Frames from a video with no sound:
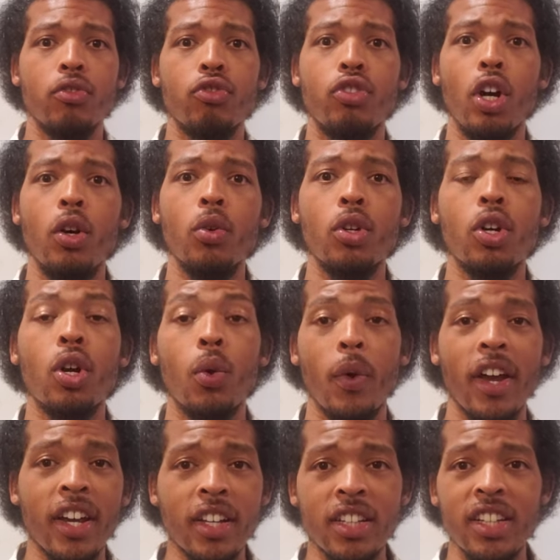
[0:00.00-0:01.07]
don't
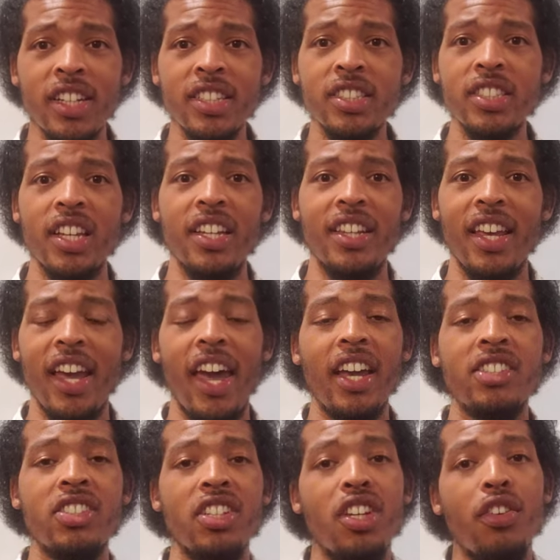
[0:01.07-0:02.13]
correct us, and they
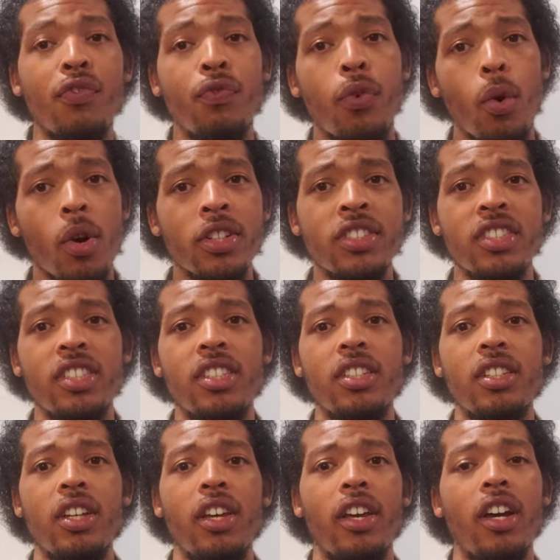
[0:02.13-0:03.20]
actually enforce it
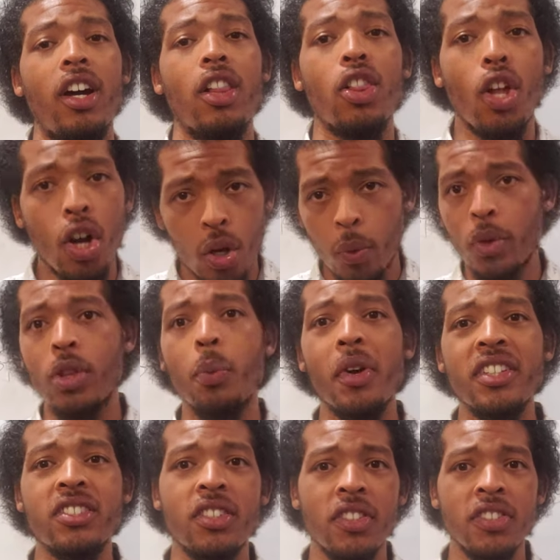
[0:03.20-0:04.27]
along with the
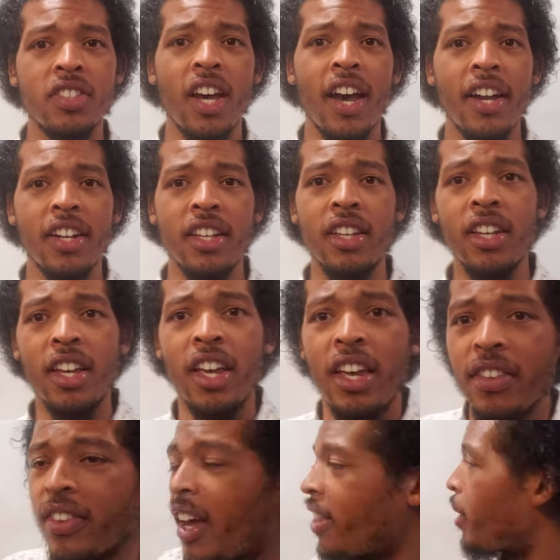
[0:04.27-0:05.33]
rest of society
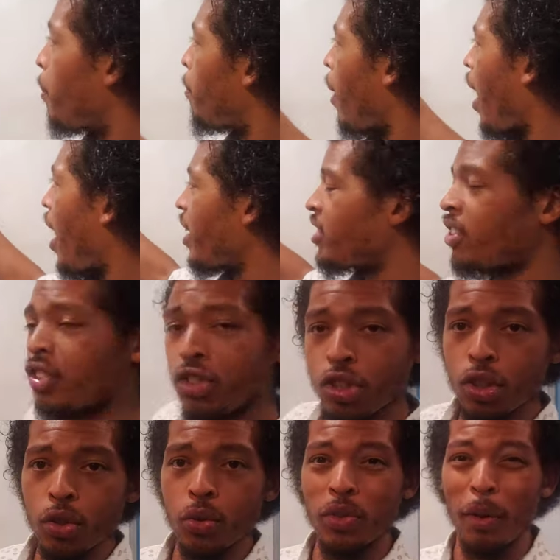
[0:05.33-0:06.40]
that the box is
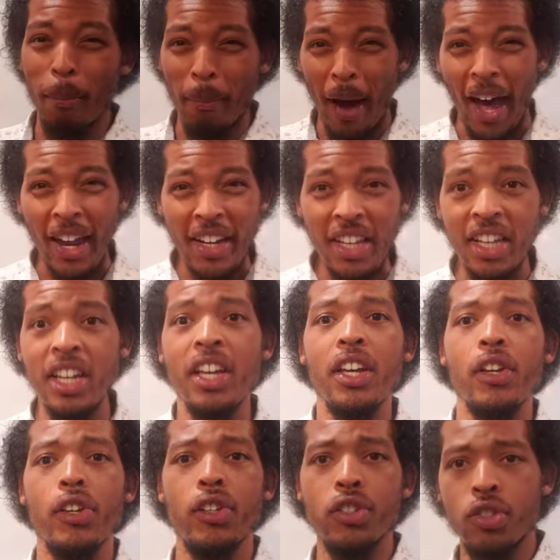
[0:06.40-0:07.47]
you, the body
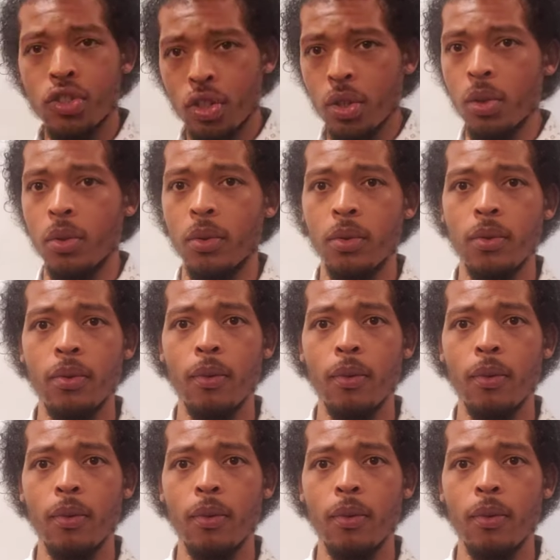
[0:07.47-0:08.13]
is you.